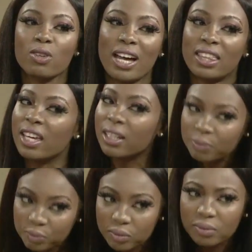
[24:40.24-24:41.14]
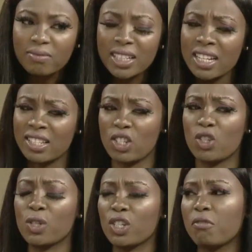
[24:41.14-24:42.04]
So I think it's a
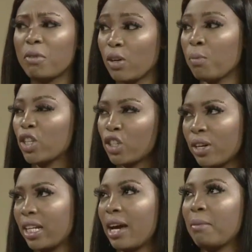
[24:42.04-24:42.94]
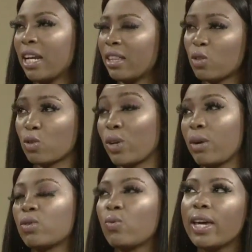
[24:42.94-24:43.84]
situation of maturity. I mean, and this was
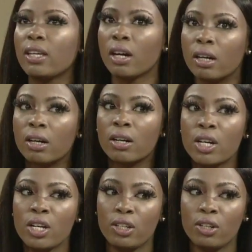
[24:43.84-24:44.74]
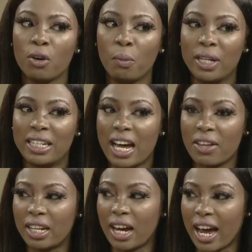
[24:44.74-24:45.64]
when I was way younger, but
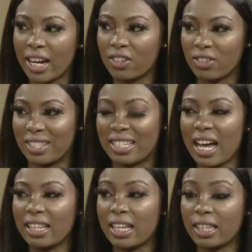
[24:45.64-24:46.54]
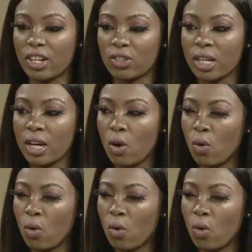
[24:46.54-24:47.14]
now that I understand that there's